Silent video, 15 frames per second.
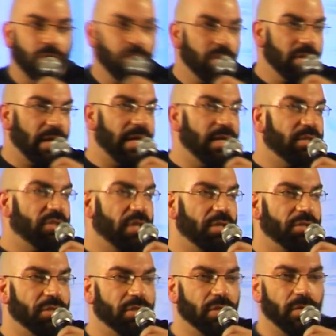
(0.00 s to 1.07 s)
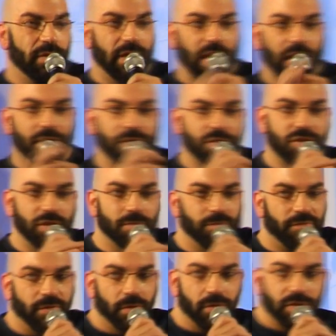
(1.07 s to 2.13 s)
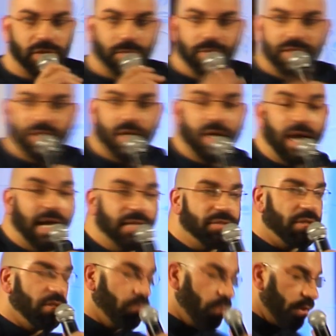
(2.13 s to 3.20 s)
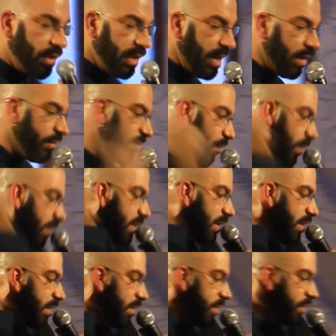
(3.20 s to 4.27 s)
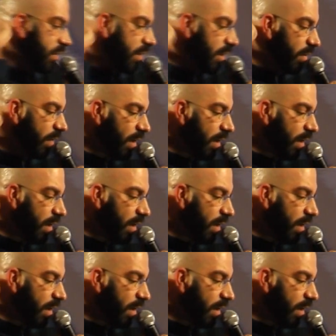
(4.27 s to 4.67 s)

Whole lot of judging going on at the gym, folks. Let me tell you, I started working out 14 years